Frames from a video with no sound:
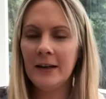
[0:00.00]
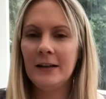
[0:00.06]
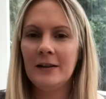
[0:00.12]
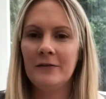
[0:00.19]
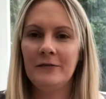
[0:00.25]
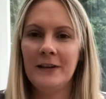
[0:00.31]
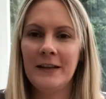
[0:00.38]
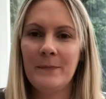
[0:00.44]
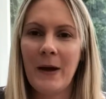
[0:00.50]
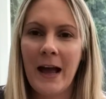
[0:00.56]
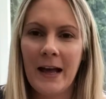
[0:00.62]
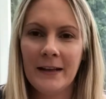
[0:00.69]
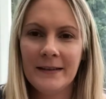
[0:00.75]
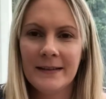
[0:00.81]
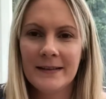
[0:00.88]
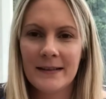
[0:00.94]
lovely
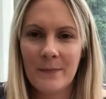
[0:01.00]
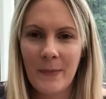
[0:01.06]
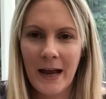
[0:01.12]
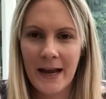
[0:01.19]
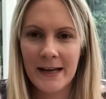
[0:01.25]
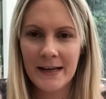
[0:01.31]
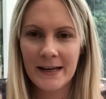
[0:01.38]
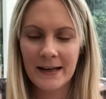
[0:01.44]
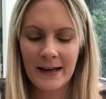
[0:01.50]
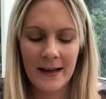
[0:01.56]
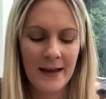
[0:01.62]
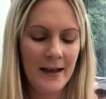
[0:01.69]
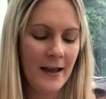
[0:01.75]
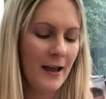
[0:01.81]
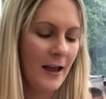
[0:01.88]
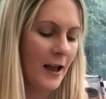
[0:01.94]
pattern to make.
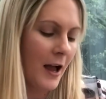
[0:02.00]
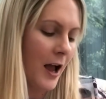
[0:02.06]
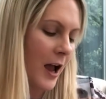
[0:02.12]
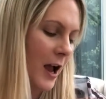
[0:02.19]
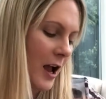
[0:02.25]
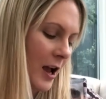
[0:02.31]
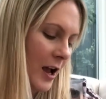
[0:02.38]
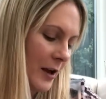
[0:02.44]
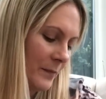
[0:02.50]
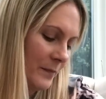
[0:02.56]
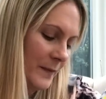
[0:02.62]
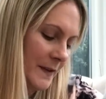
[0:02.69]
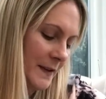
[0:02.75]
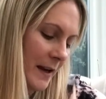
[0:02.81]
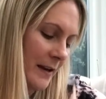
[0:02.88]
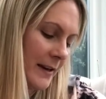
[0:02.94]

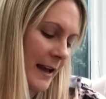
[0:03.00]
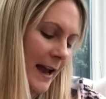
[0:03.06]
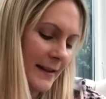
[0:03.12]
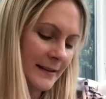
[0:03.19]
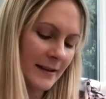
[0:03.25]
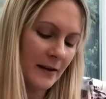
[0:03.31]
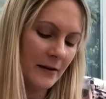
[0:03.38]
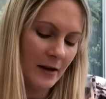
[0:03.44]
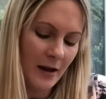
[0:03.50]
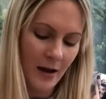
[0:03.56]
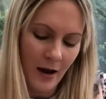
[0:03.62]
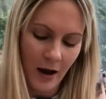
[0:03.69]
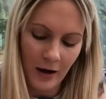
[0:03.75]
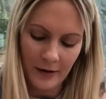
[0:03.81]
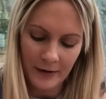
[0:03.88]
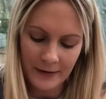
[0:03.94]
So yeah, so
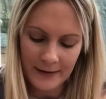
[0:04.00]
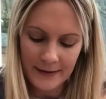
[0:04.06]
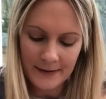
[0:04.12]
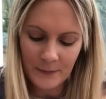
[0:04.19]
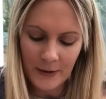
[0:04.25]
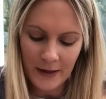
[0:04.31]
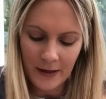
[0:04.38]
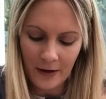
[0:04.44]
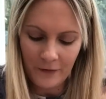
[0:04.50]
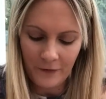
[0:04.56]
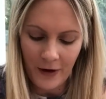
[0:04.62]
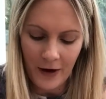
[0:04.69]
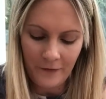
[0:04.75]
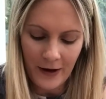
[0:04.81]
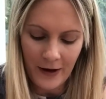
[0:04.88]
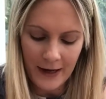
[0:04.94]
this week
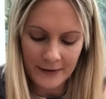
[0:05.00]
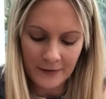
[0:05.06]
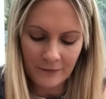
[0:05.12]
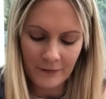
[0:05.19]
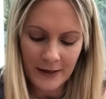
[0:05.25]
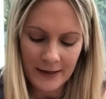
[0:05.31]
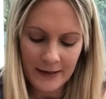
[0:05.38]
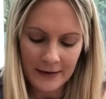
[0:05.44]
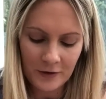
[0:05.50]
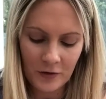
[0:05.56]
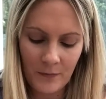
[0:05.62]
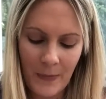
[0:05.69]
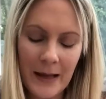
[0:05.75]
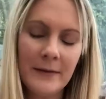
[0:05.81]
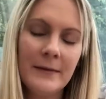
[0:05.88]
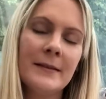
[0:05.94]
I've had a really
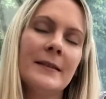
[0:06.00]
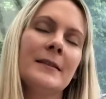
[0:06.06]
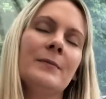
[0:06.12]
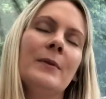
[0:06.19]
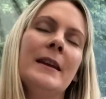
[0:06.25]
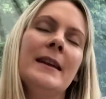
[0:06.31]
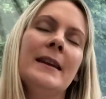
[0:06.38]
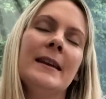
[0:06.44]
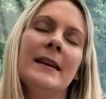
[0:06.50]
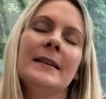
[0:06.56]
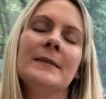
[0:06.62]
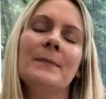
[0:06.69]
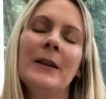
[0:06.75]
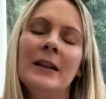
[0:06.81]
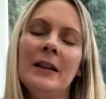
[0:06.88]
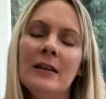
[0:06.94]
tremendous week. It's
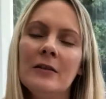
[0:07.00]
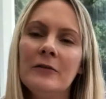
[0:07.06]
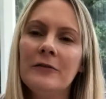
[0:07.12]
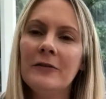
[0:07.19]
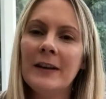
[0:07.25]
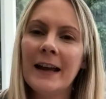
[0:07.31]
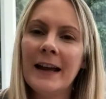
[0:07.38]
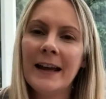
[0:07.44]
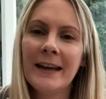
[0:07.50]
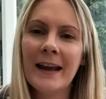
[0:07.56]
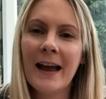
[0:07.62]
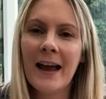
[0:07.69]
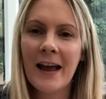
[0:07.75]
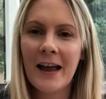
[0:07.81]
been lovely.